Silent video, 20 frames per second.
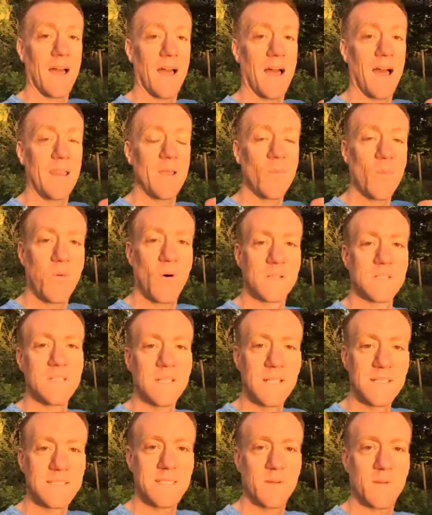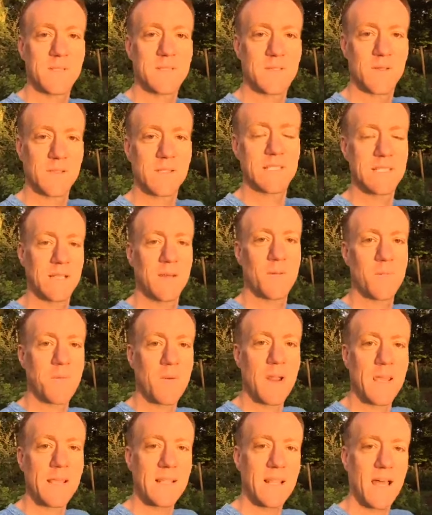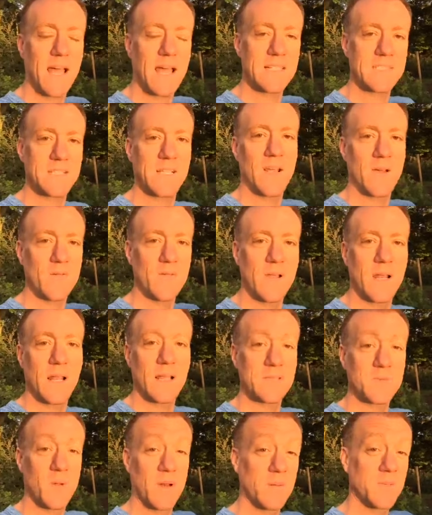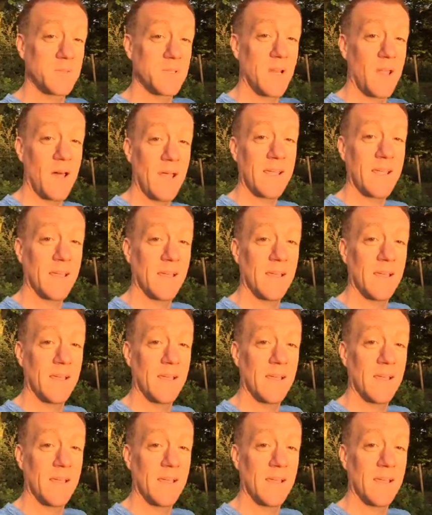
And it wasn't until I took this little break that actually I realised what it was like